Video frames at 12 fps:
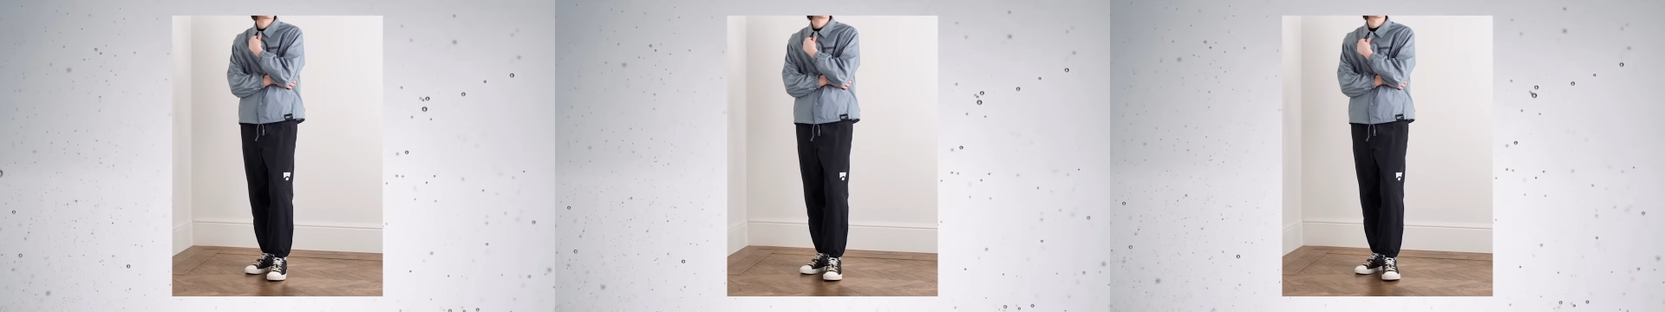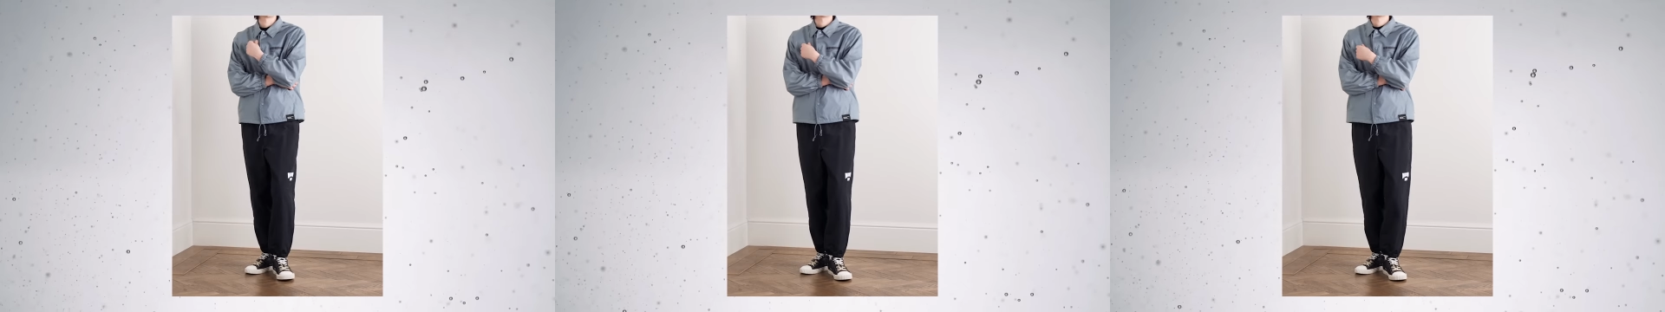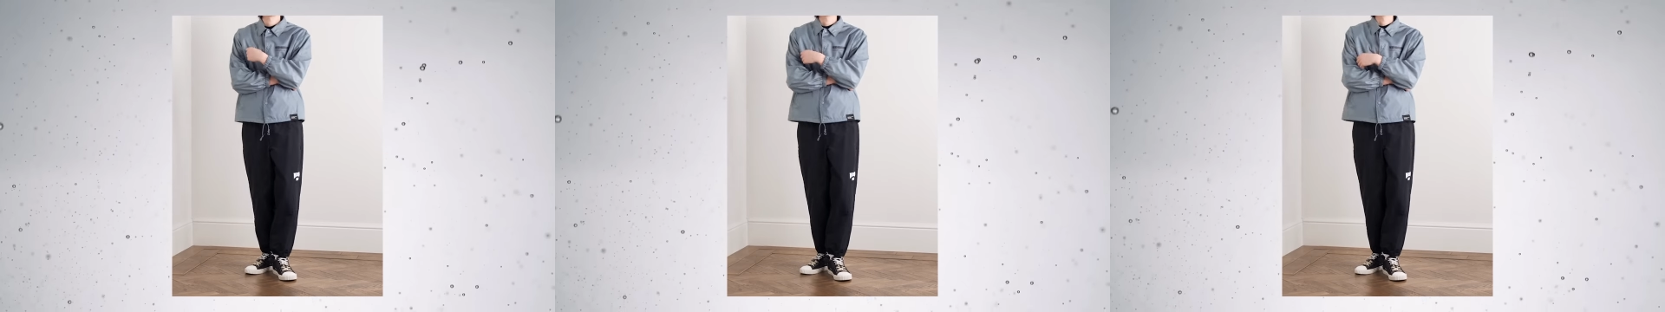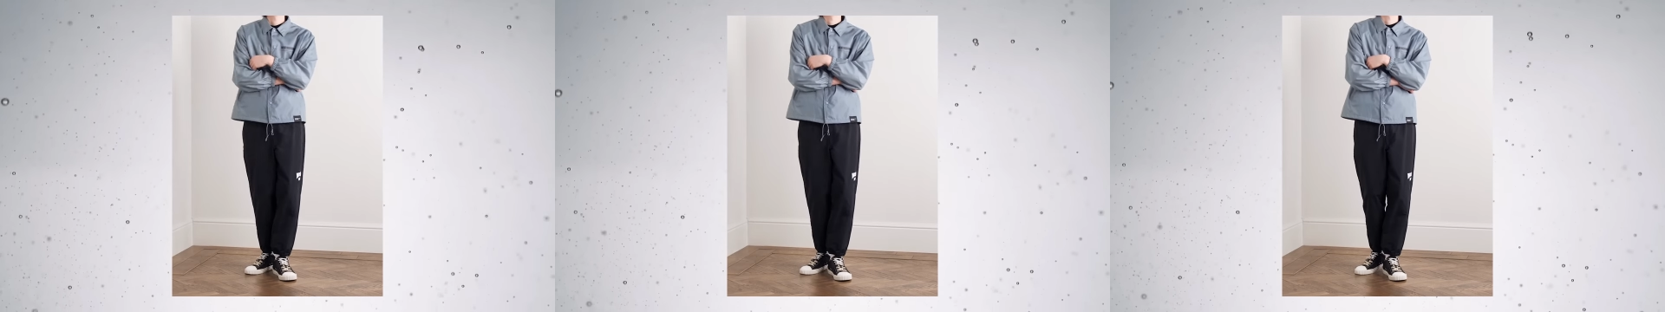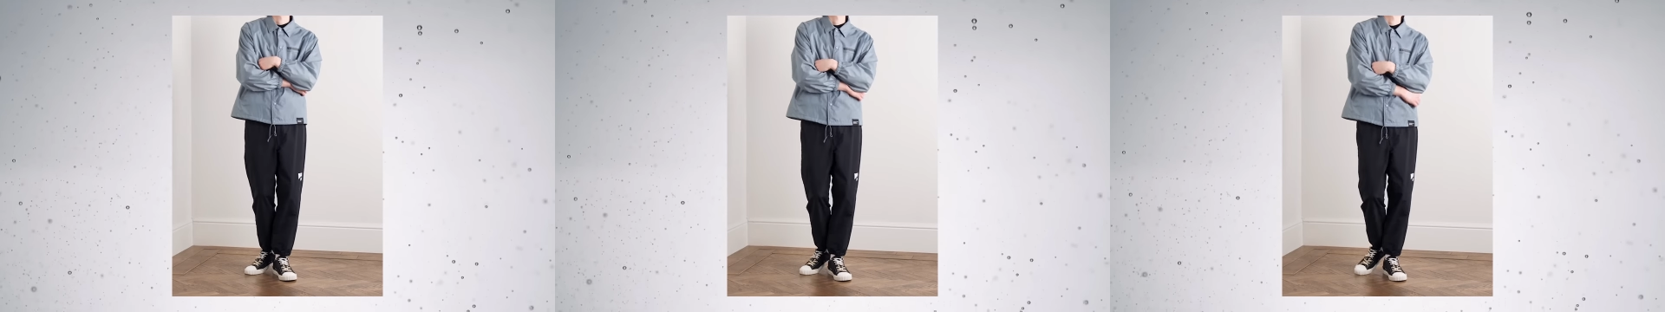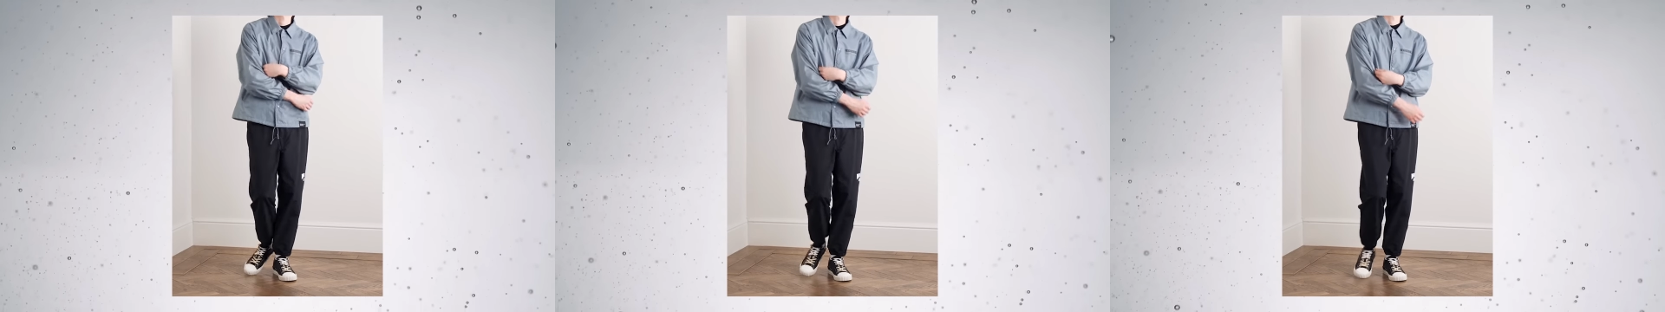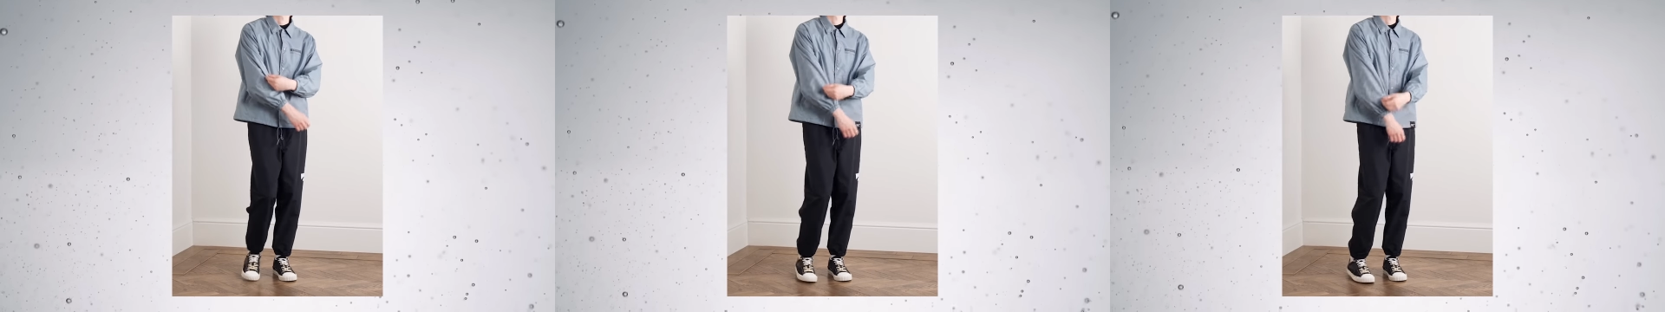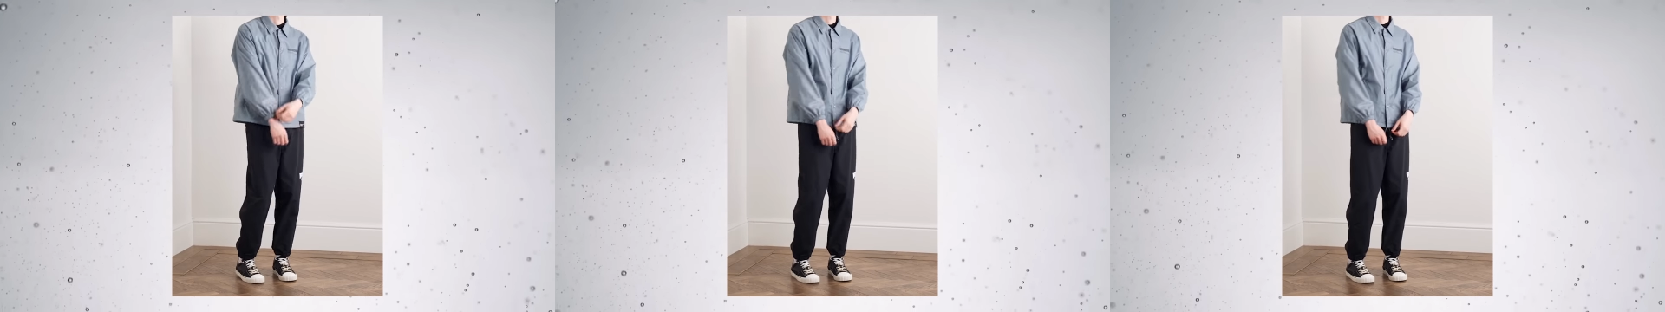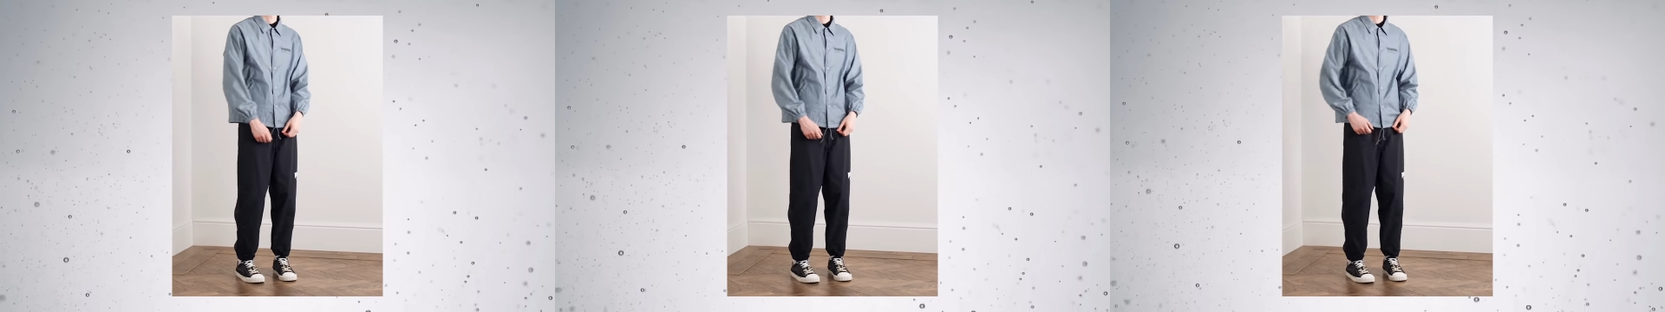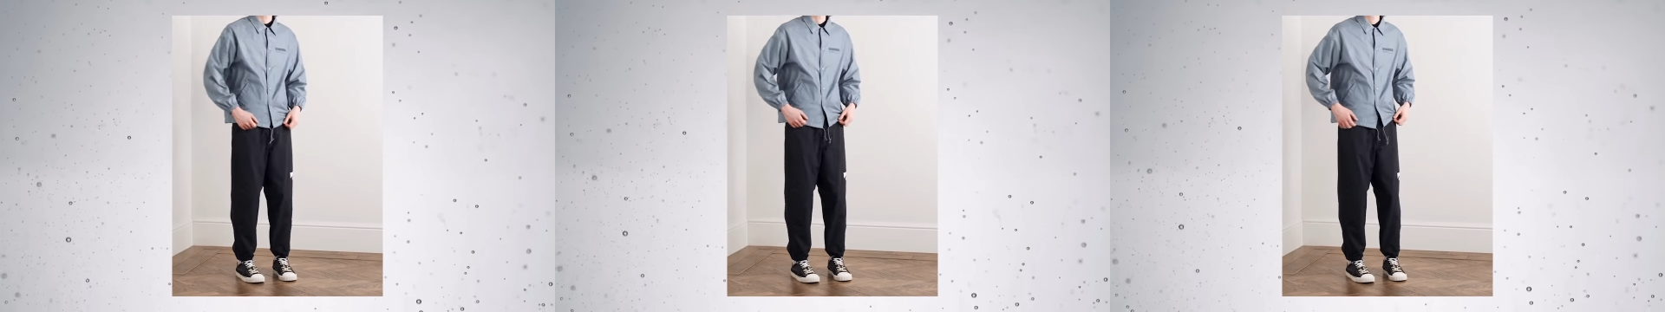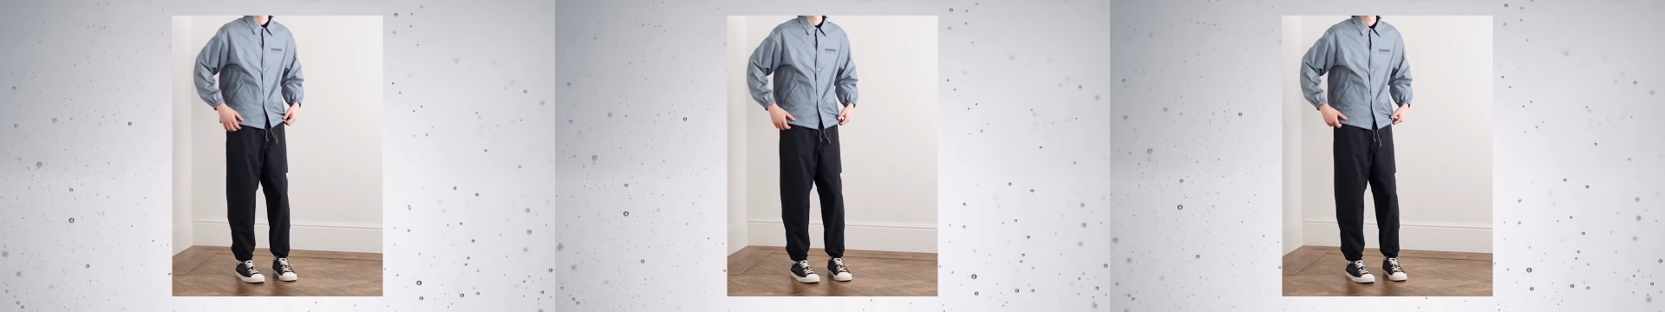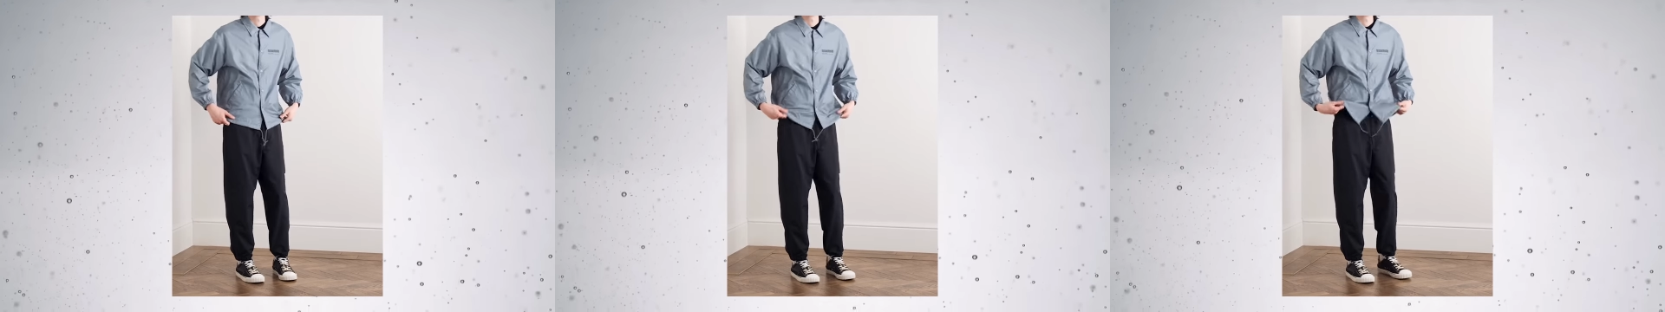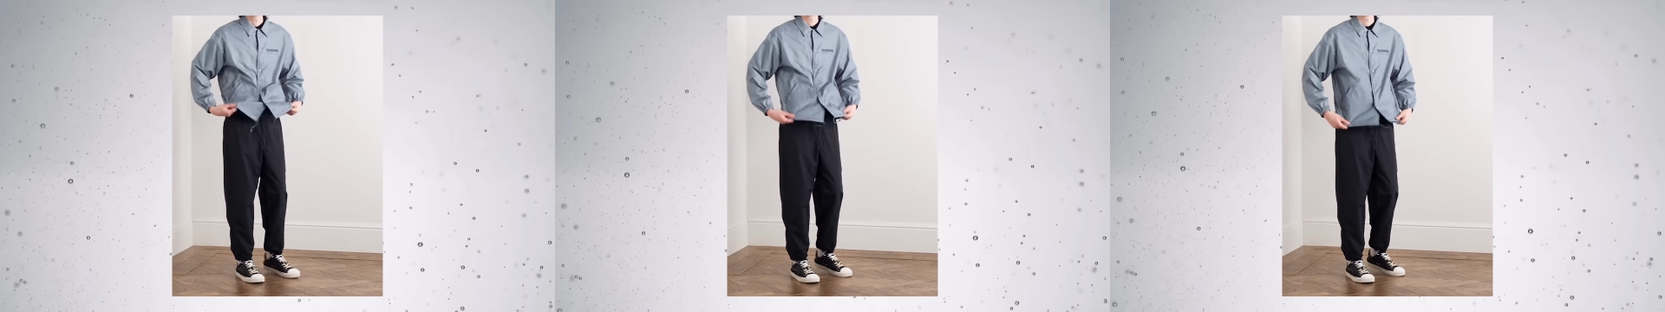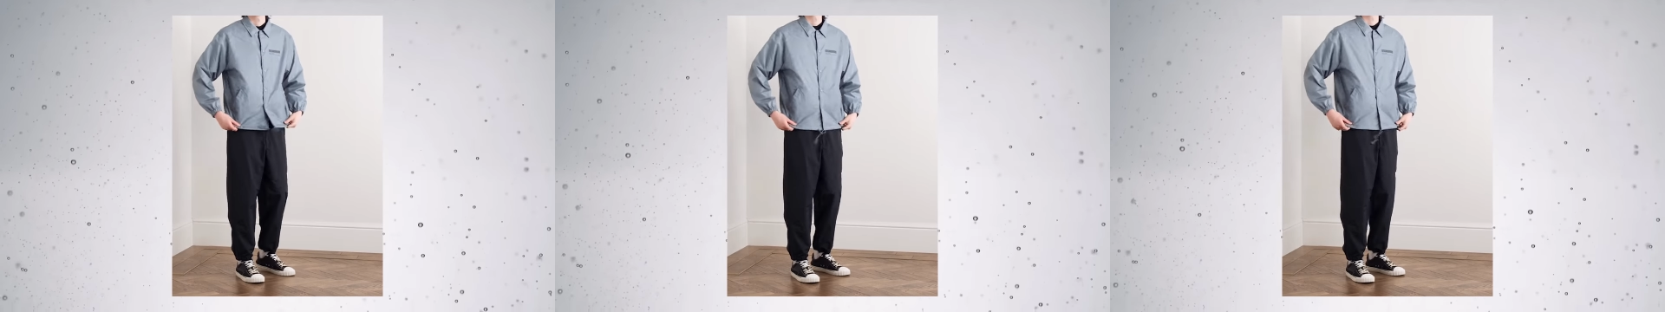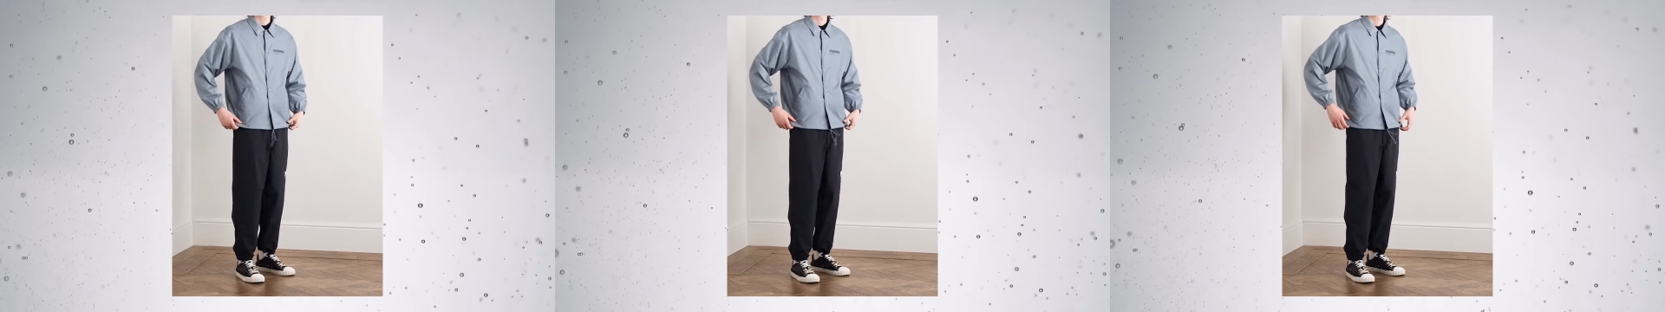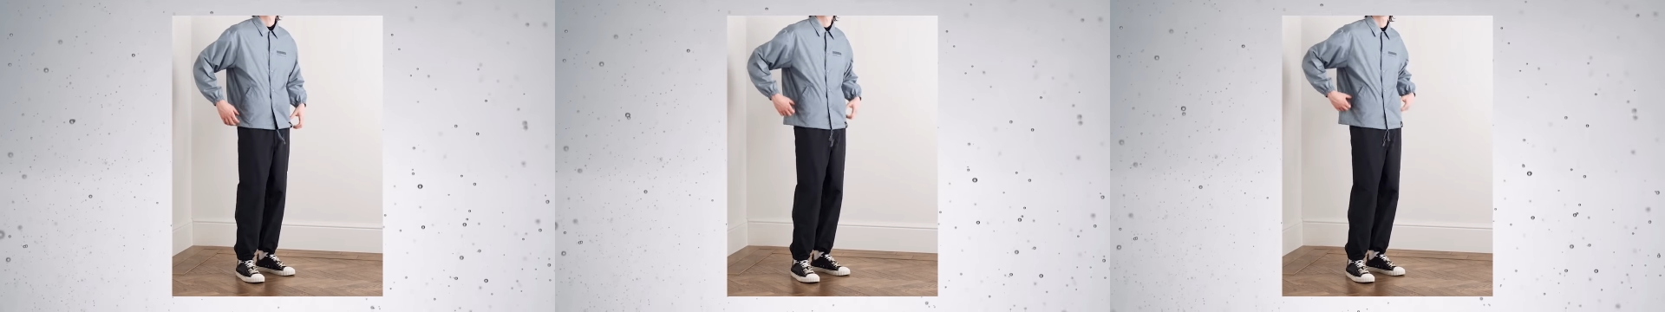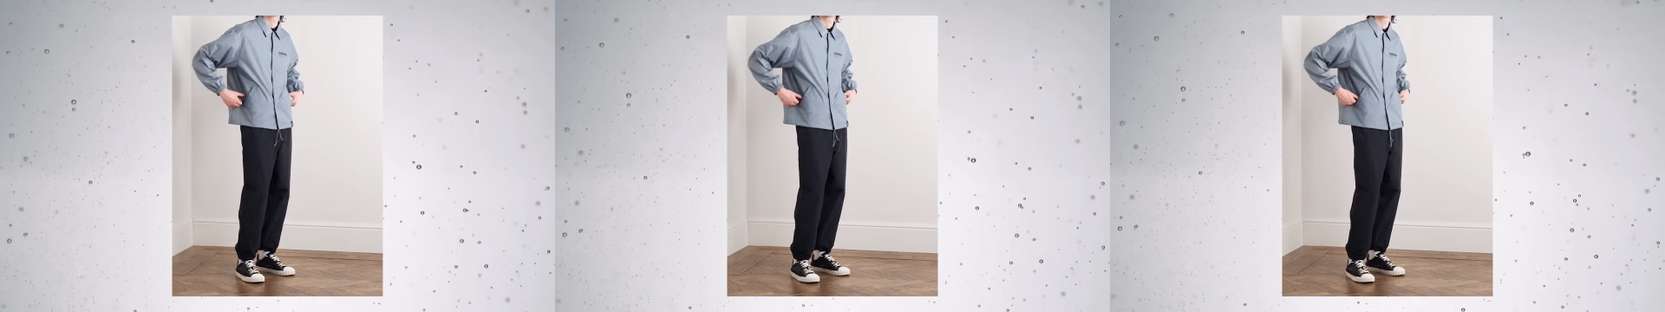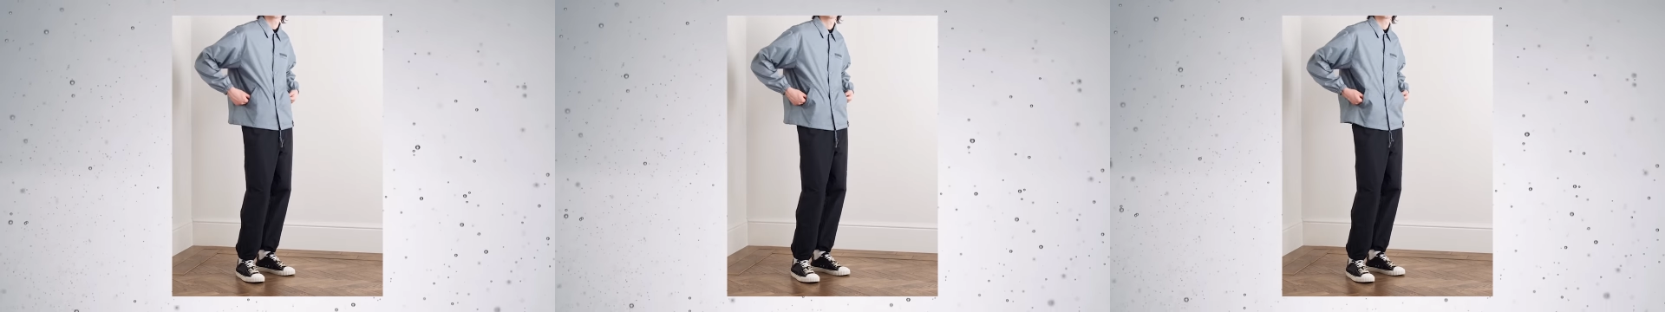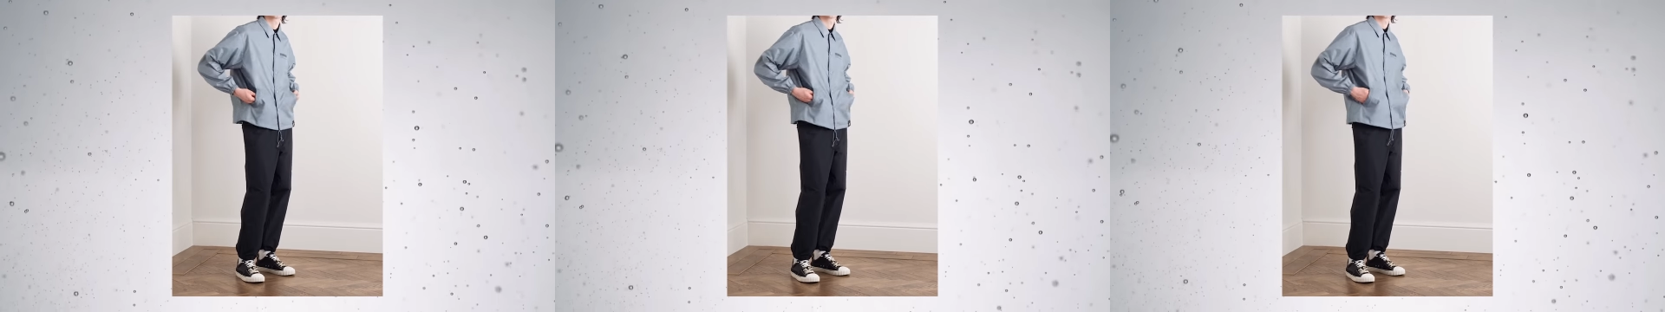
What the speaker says: Nobody's mouth can be seen.